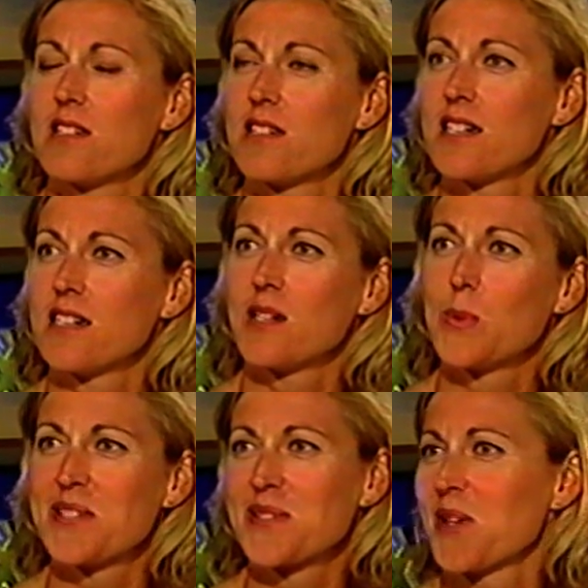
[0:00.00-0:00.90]
the uh,
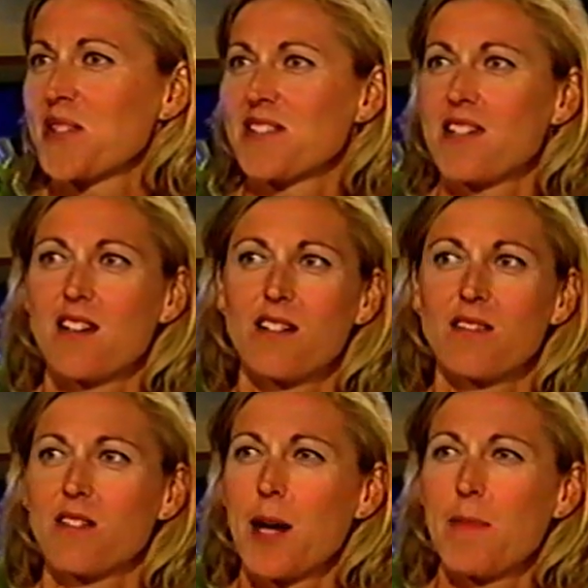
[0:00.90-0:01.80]
west coast there
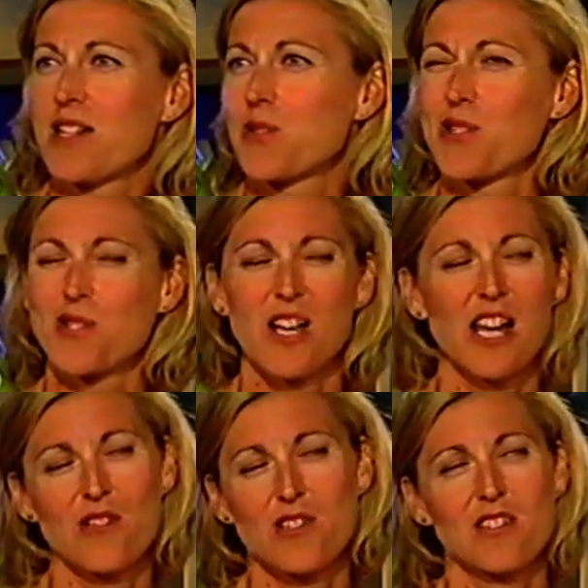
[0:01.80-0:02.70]
and come back to
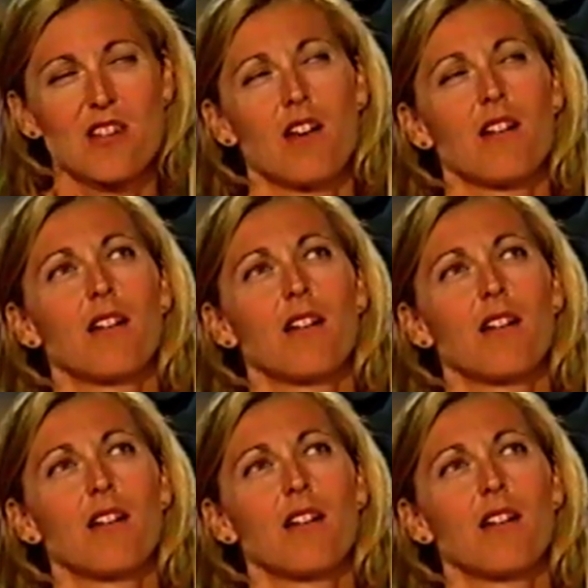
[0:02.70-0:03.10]
Australia and just go,